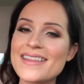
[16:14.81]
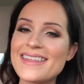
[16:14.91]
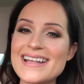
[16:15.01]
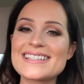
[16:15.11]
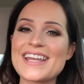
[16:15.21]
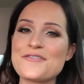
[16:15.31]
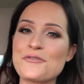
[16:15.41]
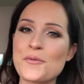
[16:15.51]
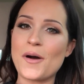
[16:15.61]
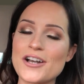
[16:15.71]
Thanks again
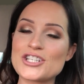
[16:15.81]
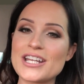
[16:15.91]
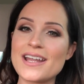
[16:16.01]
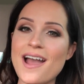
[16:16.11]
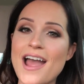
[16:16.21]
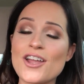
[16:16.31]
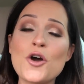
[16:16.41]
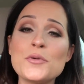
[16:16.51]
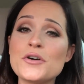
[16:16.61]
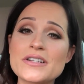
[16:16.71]
for watching. I
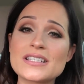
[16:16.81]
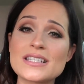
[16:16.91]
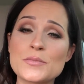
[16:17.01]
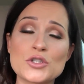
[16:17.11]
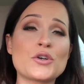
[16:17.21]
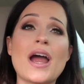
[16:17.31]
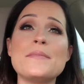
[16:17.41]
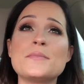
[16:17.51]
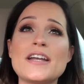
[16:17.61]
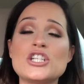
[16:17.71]
hope you'll
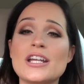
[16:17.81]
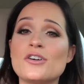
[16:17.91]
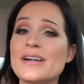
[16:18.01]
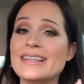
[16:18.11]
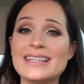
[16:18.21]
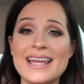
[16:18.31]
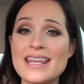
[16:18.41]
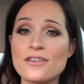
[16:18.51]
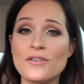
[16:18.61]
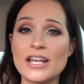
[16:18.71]
subscribe to my channel and
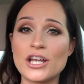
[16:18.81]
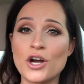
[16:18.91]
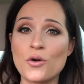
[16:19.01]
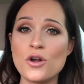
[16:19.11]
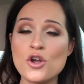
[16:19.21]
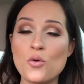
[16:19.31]
like the video